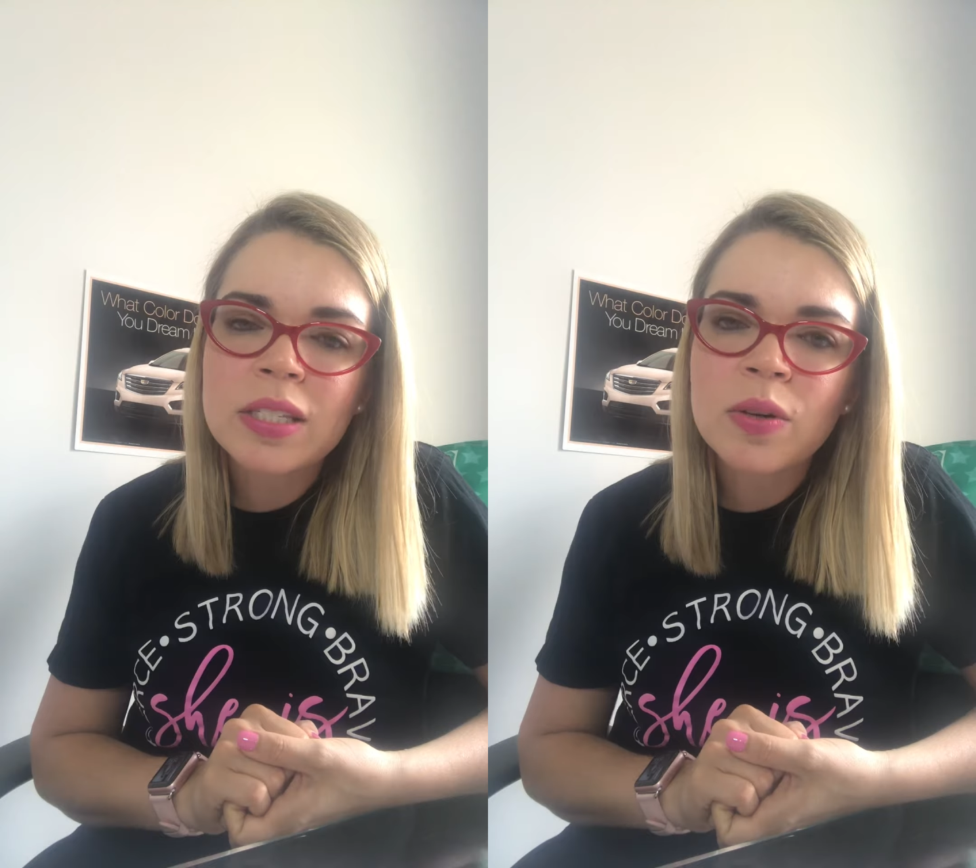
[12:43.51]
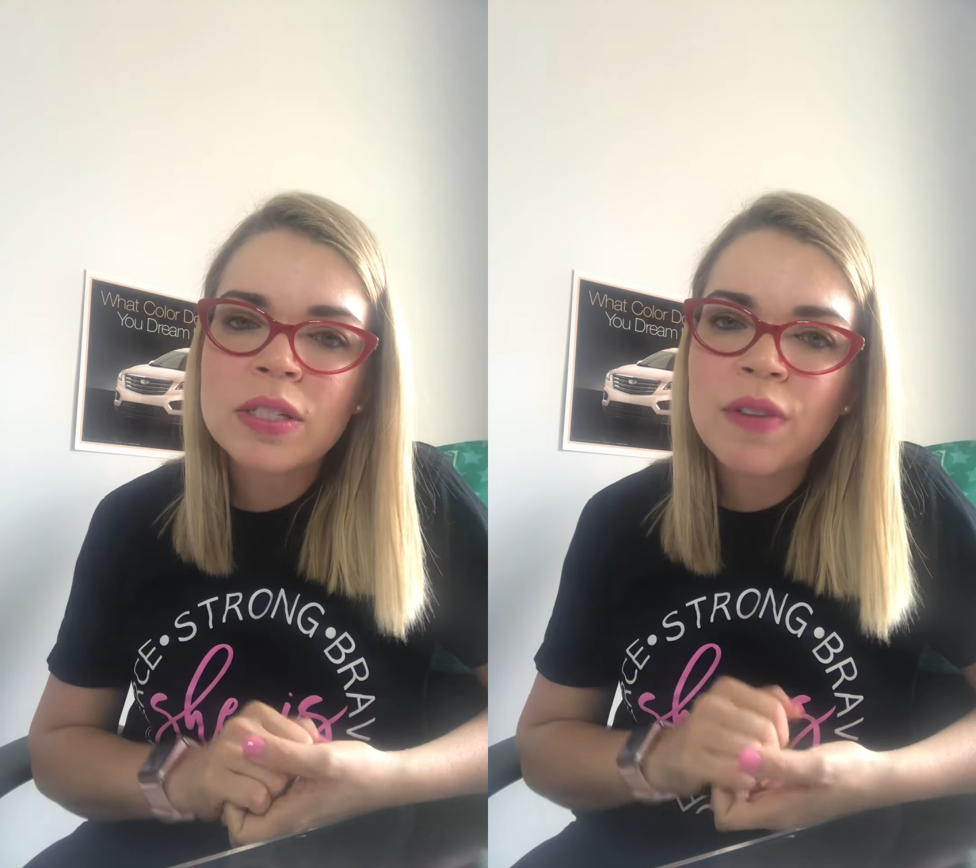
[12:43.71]

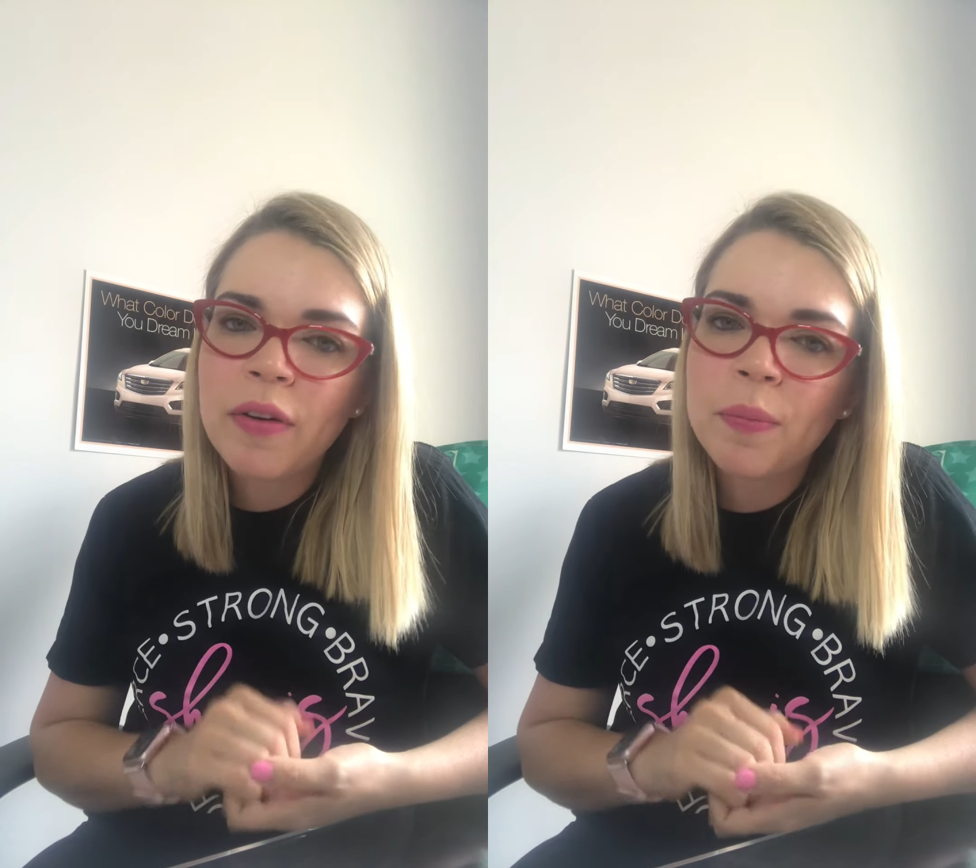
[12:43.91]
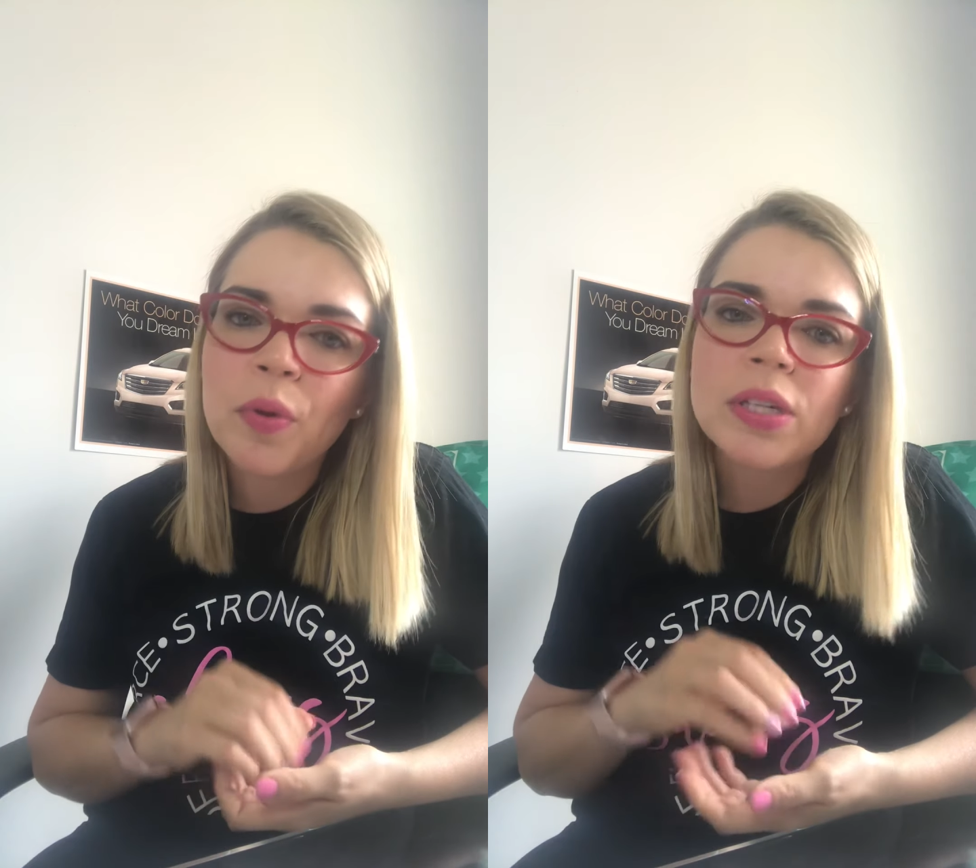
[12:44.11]
So it's
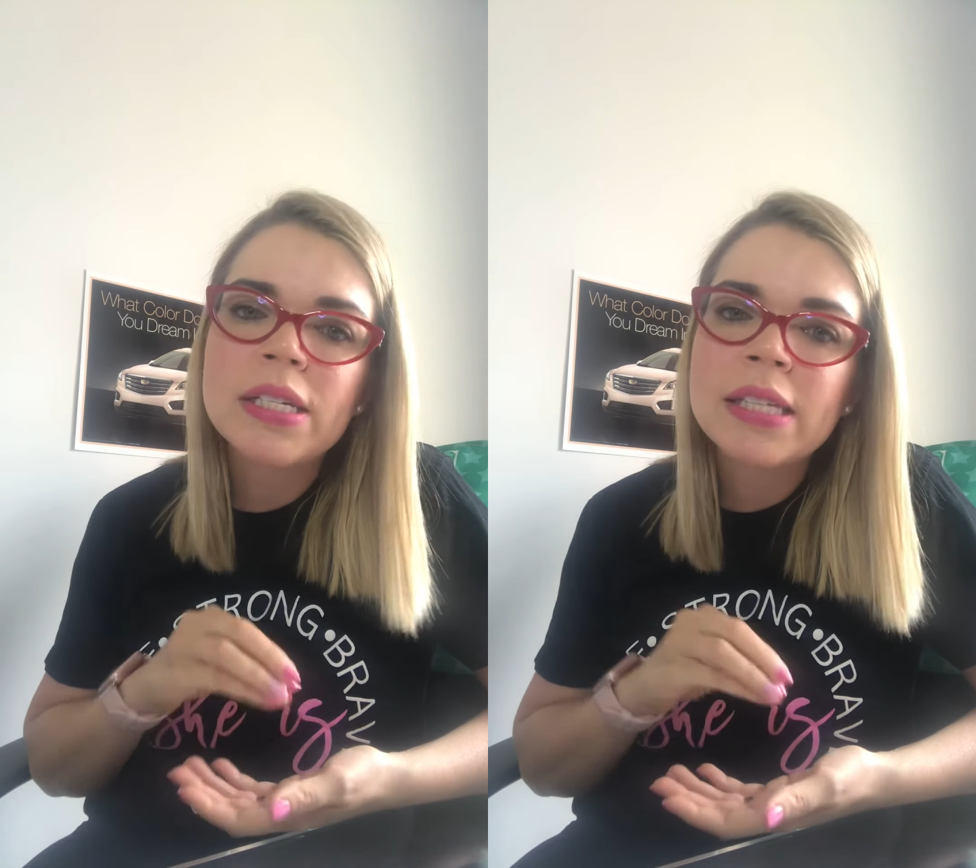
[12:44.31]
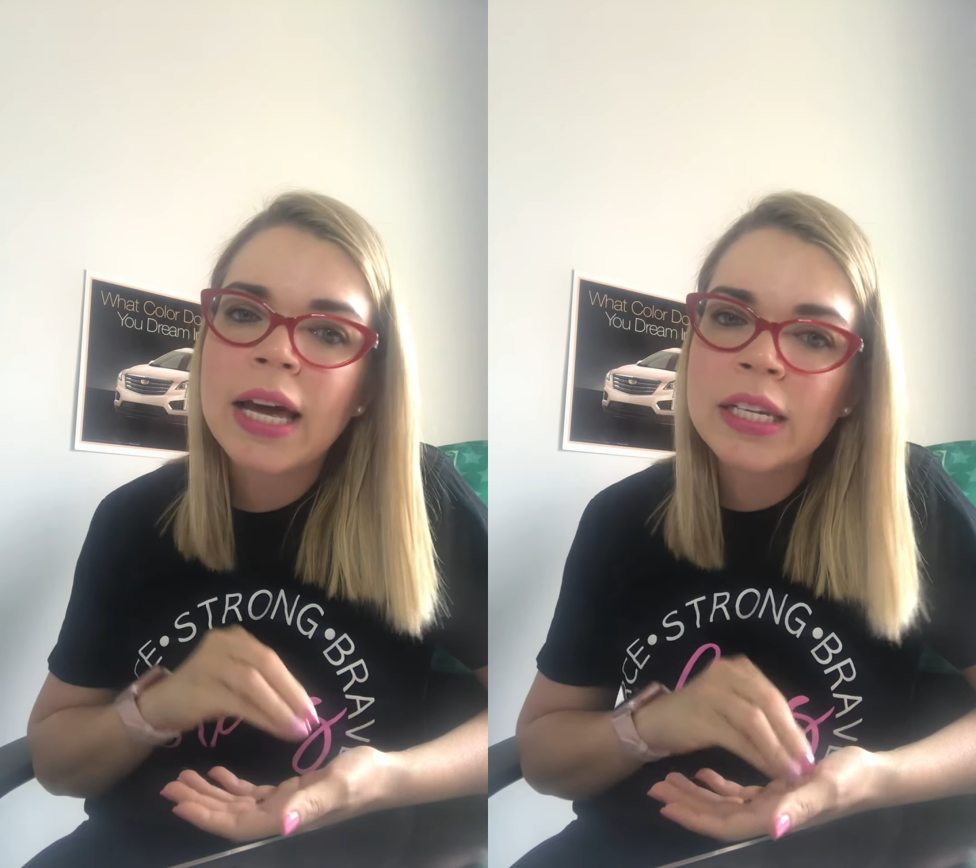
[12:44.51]
very
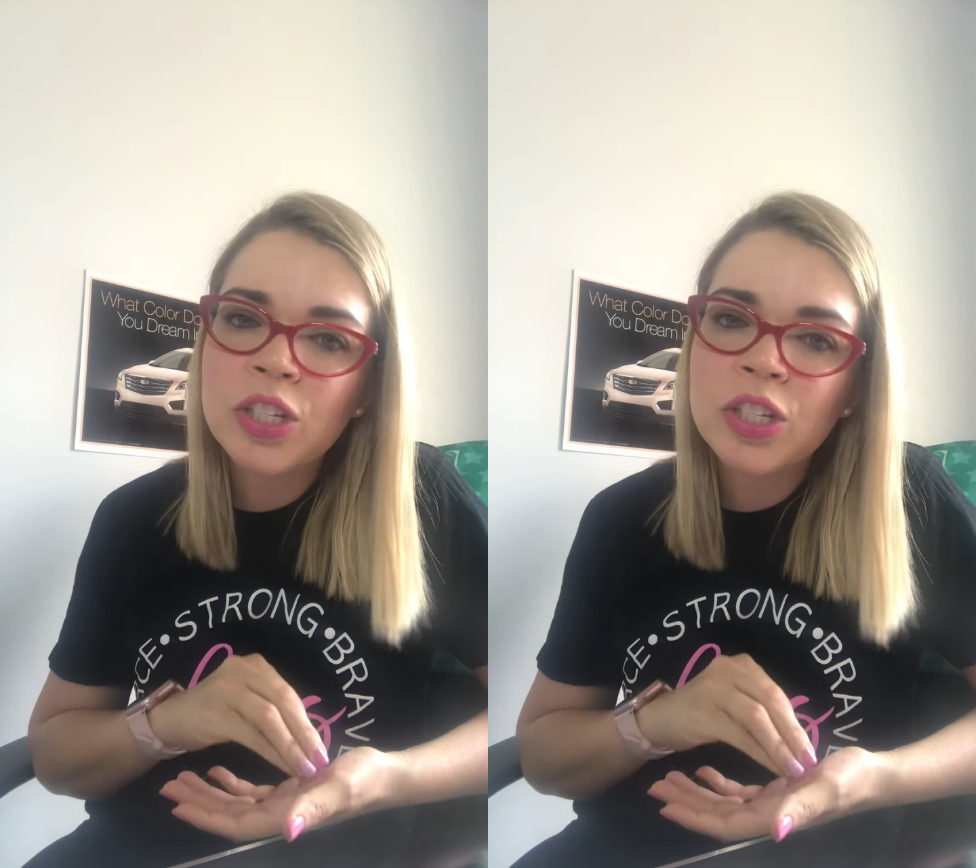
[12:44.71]
important that